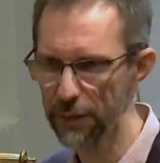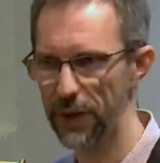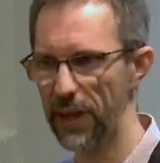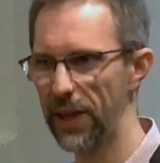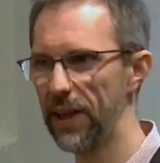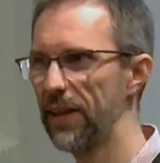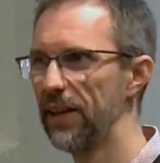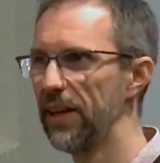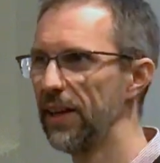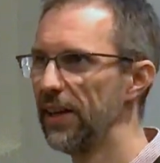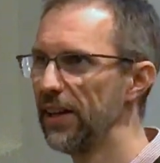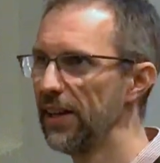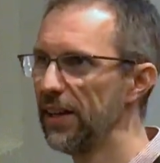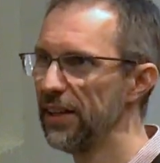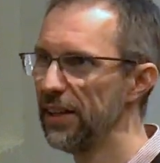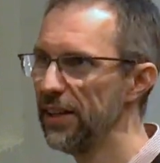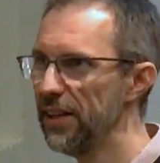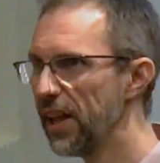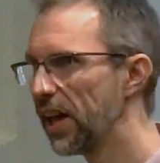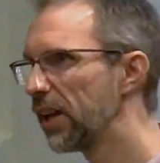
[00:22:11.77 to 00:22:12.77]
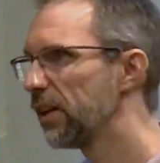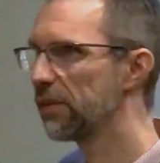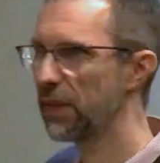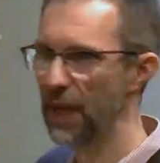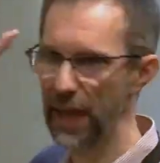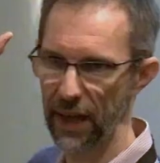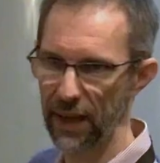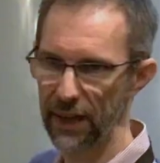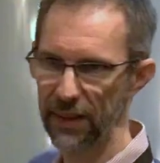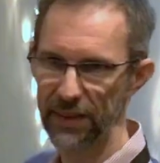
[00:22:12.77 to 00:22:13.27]

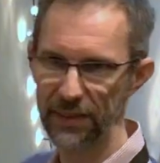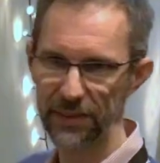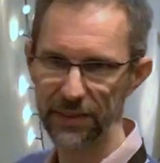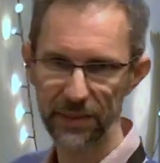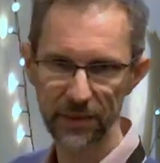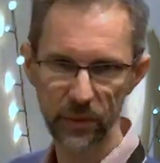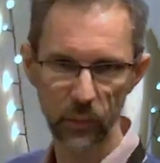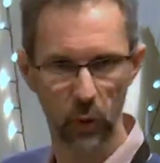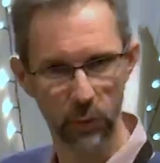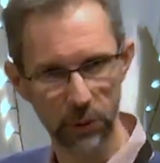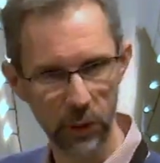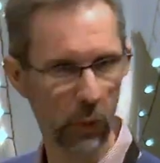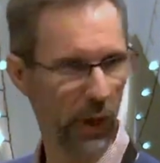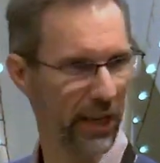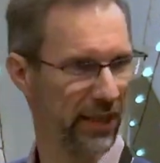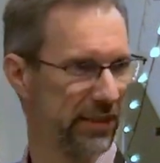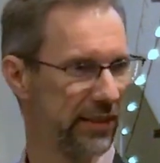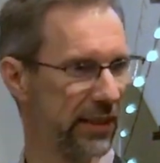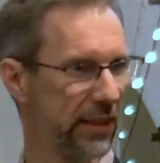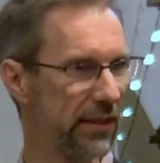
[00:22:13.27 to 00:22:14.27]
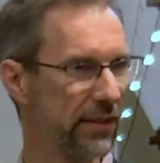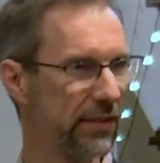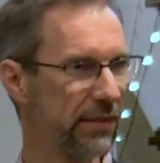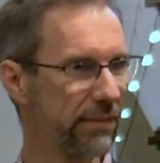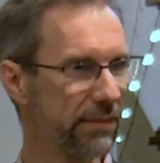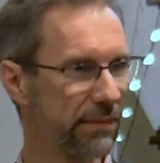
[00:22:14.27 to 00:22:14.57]
that will be wasted.